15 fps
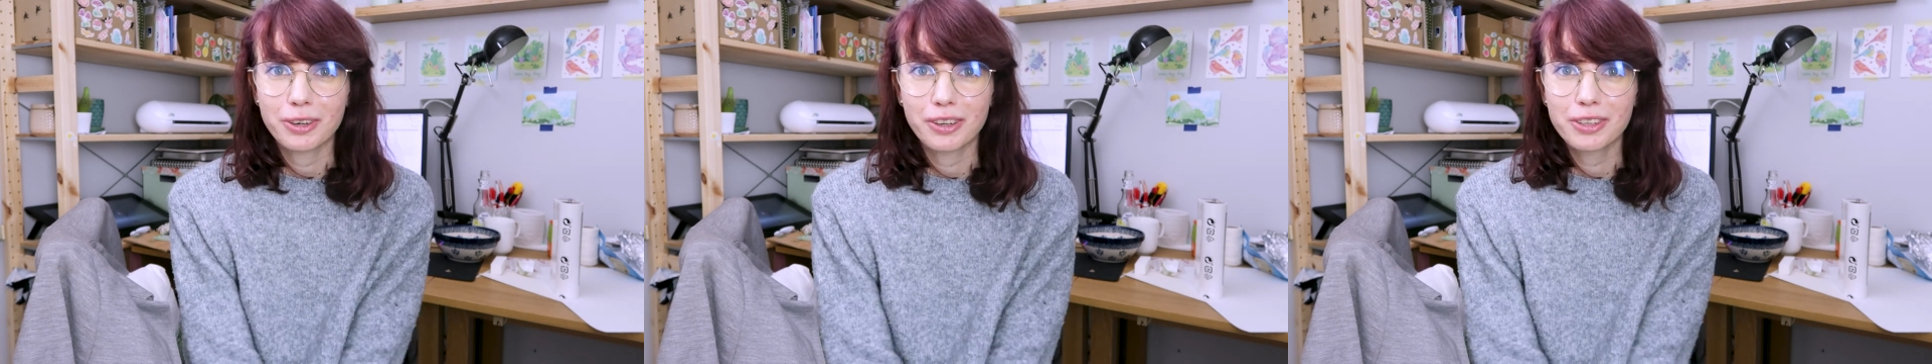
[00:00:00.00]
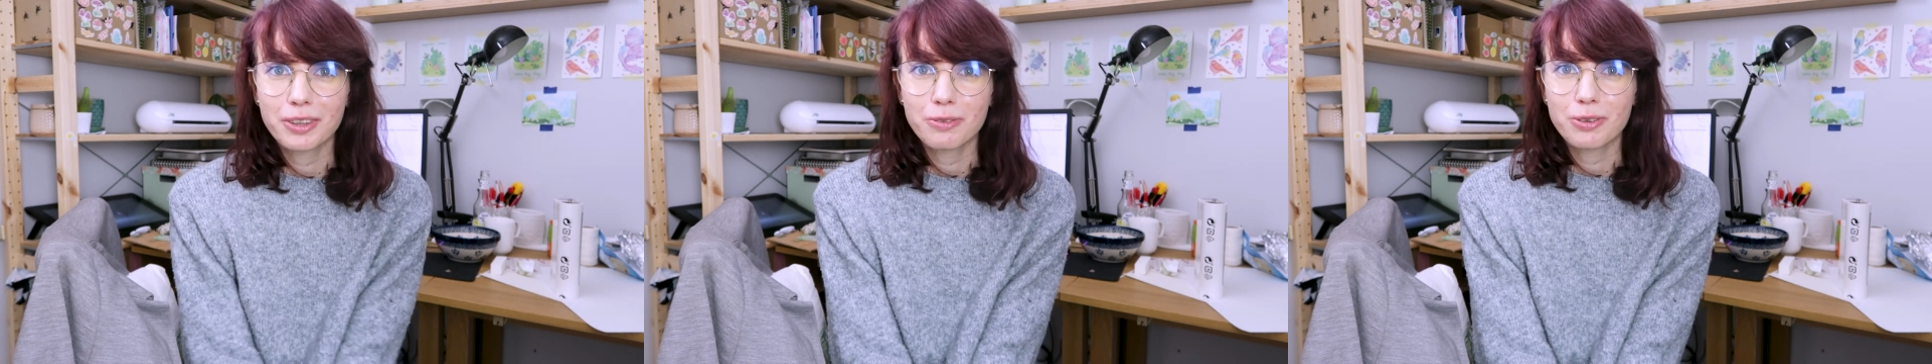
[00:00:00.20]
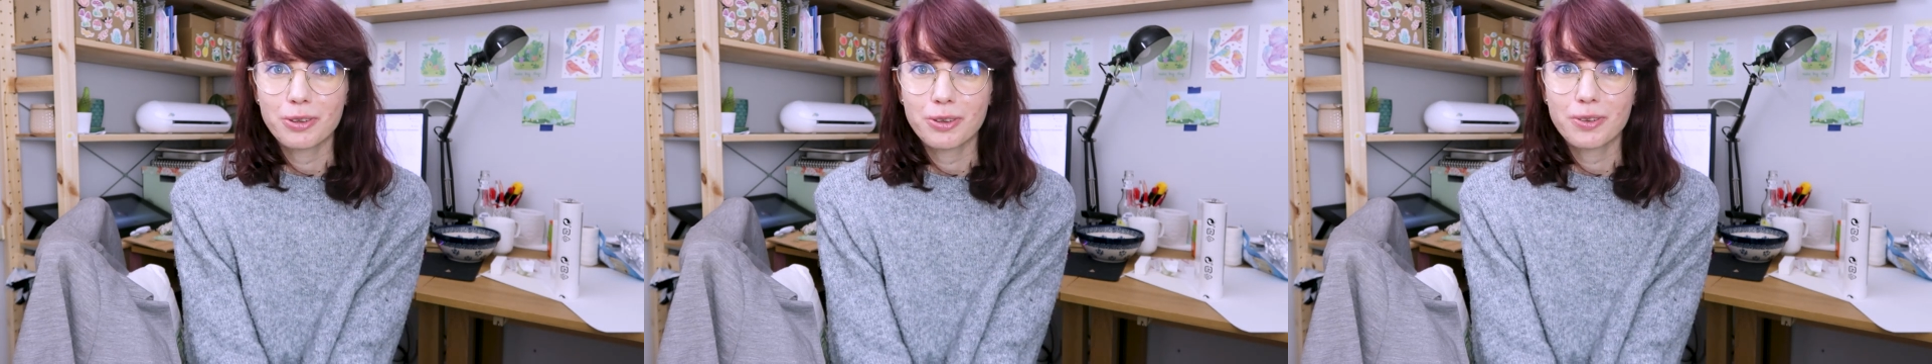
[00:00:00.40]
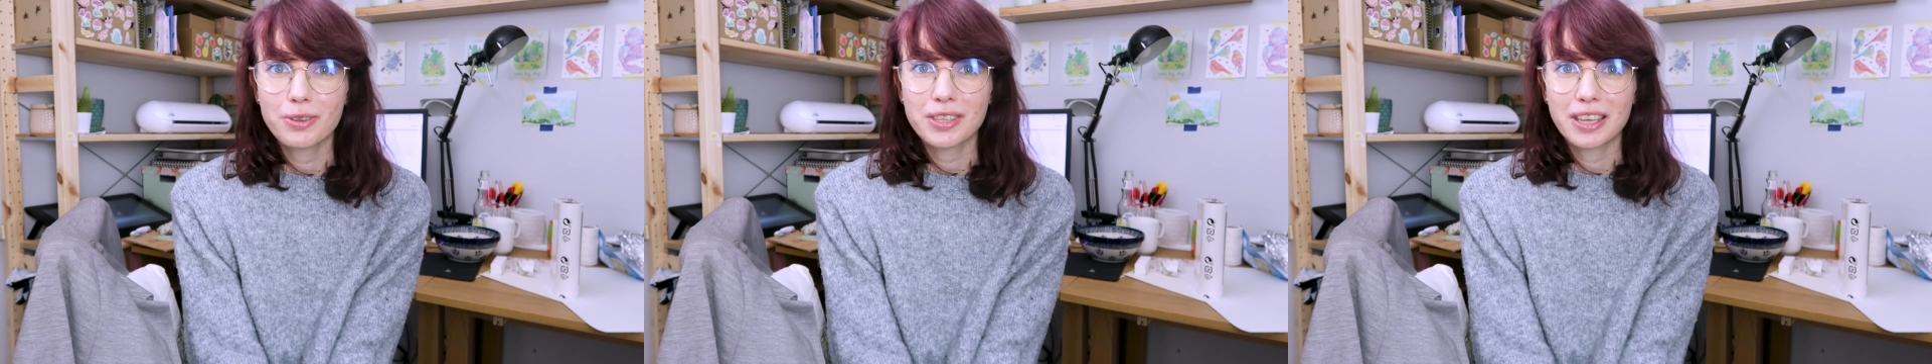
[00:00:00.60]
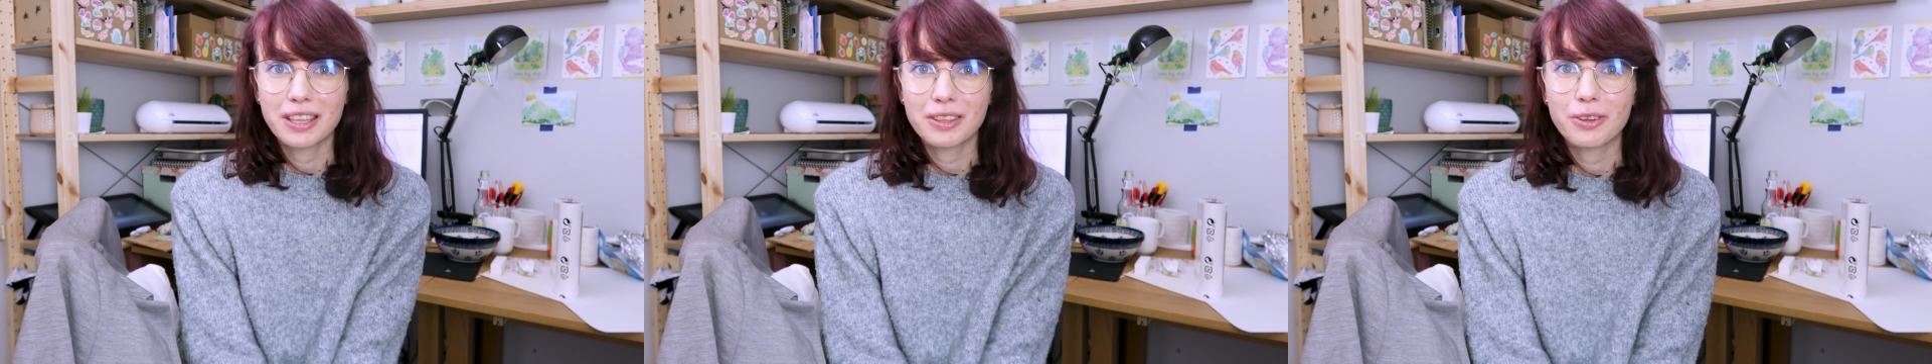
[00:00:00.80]
all the
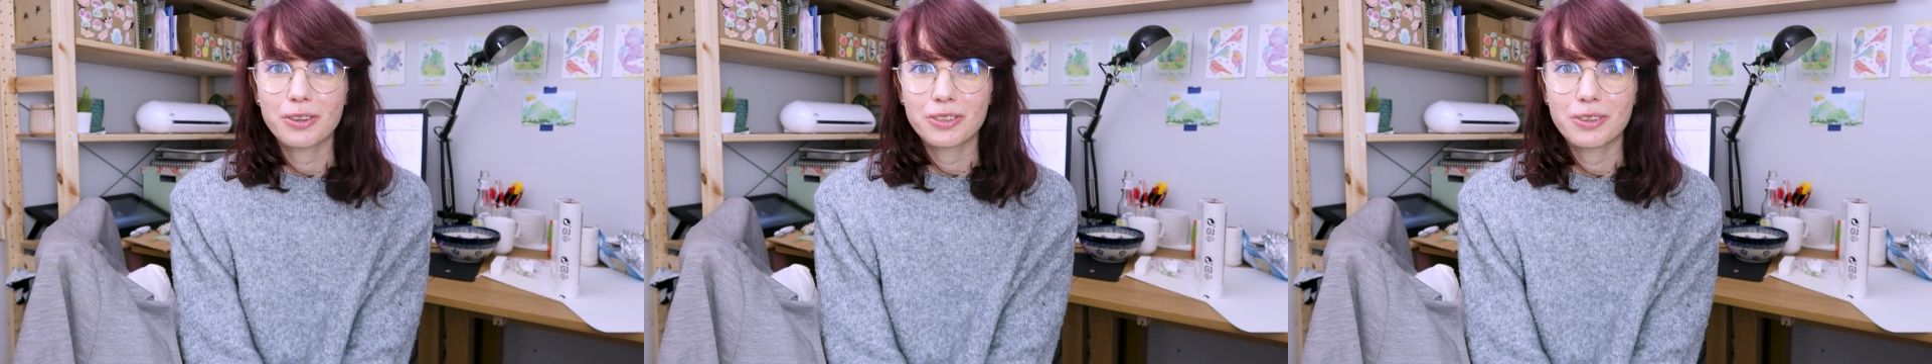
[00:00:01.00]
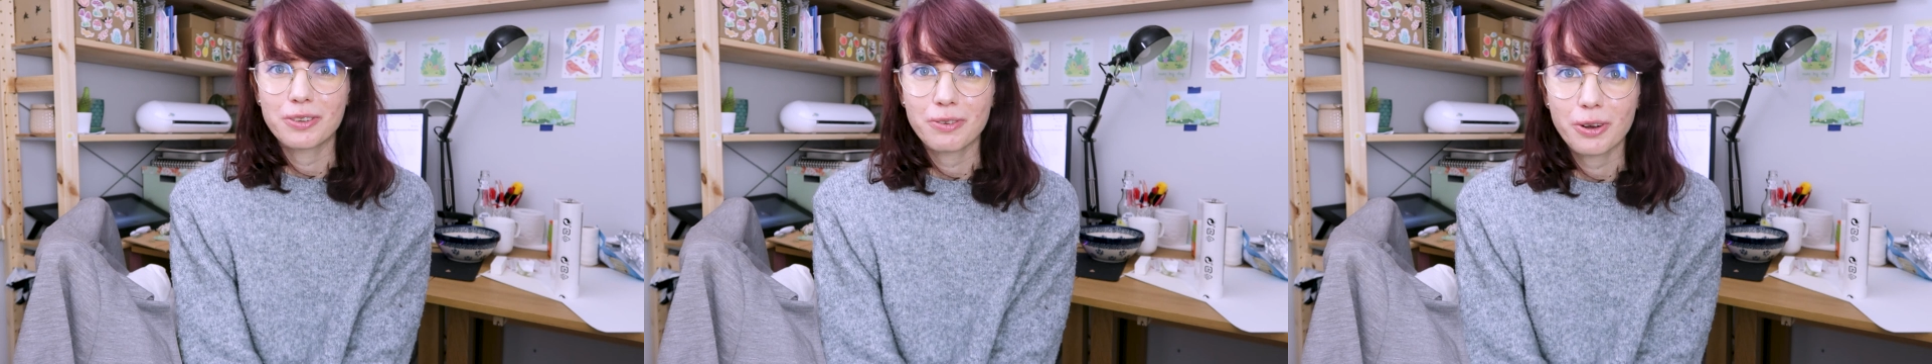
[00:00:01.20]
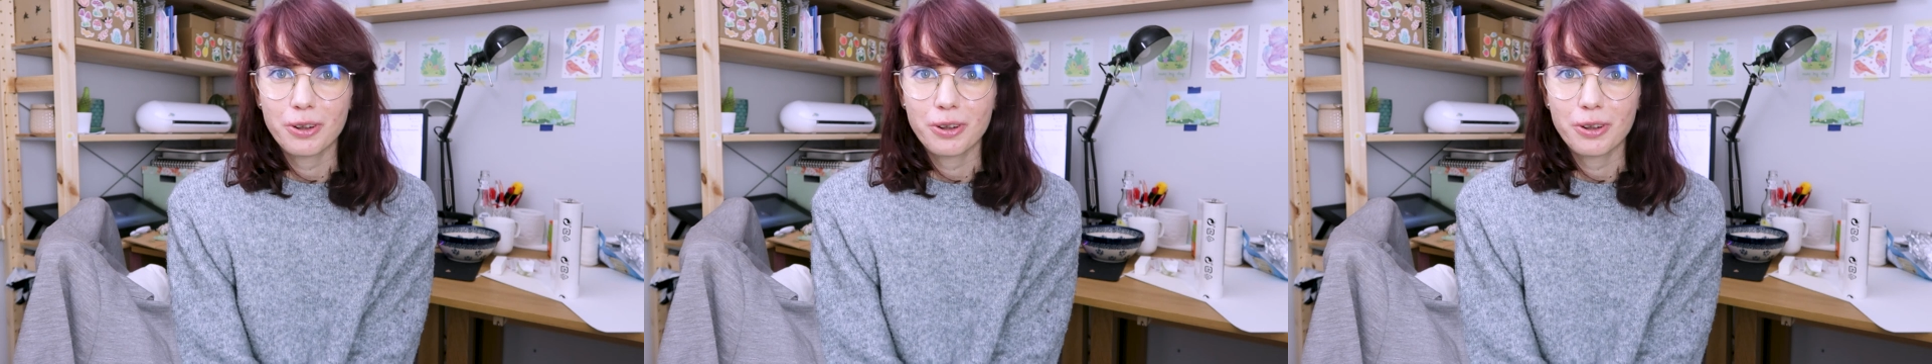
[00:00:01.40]
views and all the